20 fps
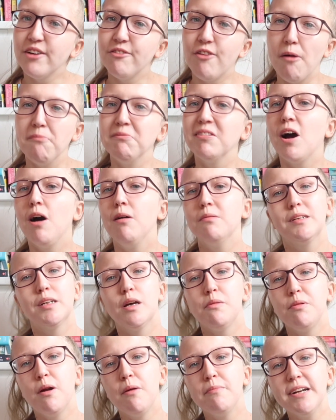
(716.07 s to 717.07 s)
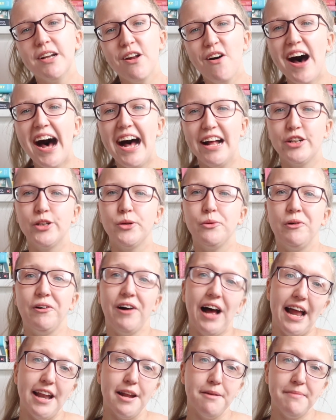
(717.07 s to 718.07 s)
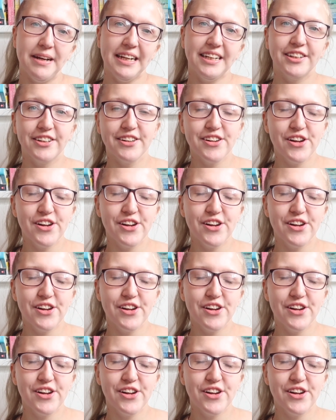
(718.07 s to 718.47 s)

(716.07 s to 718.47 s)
rom-com, so probably not actual enemies, you